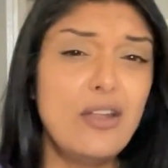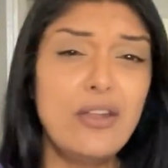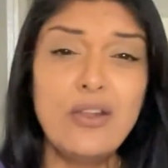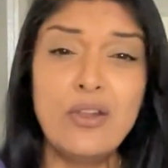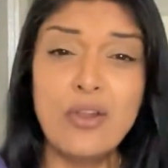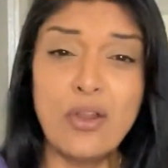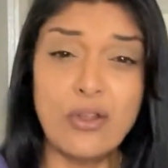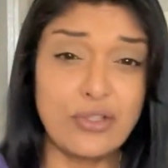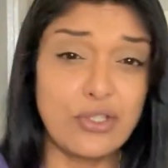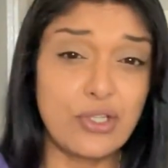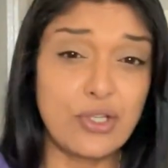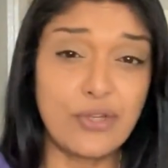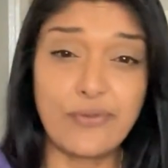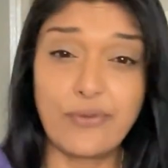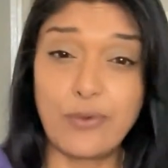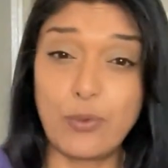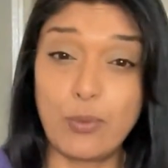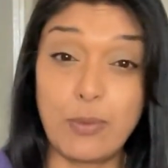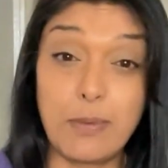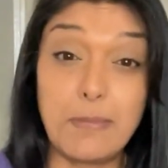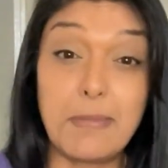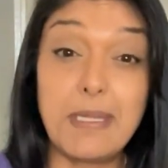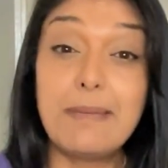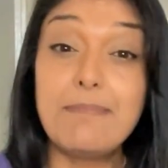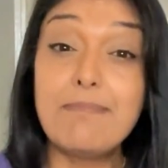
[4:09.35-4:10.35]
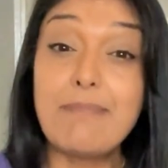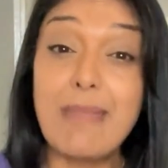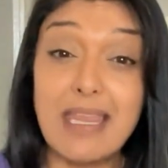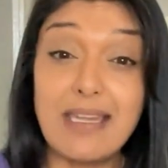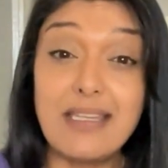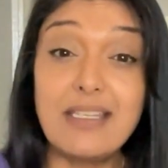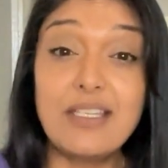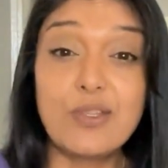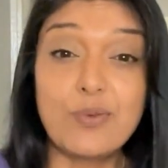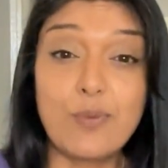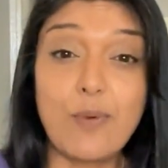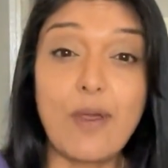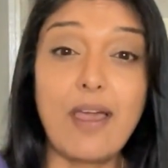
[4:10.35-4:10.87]
not just for women,
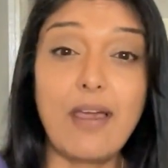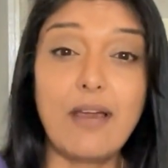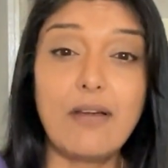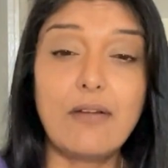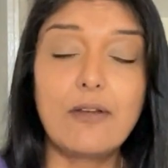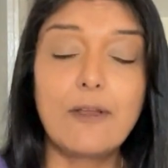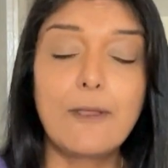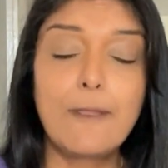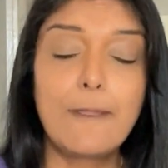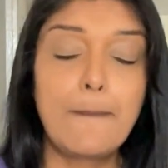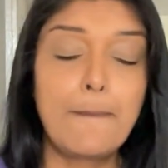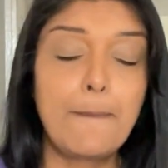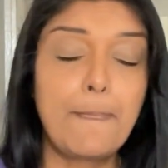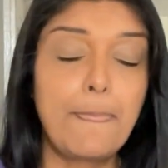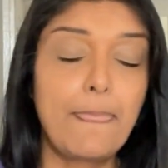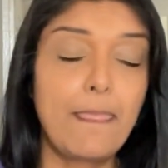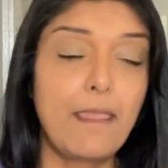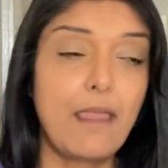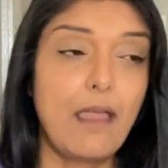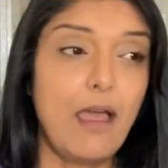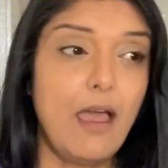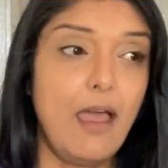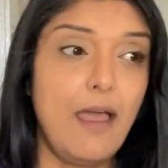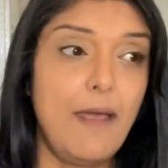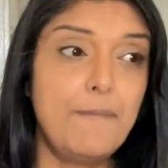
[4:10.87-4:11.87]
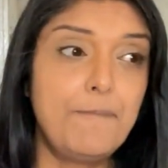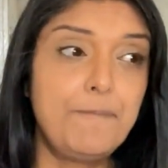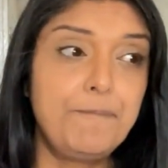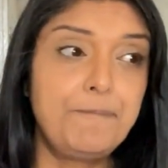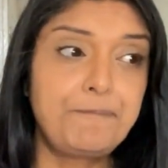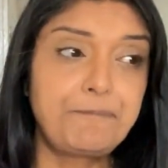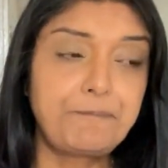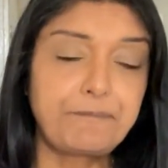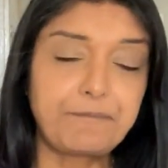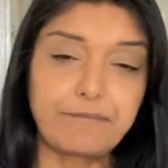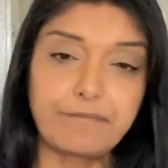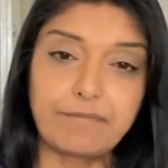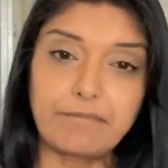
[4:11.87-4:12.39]
men as well.
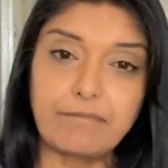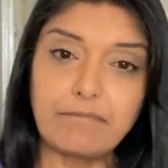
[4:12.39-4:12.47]
Um,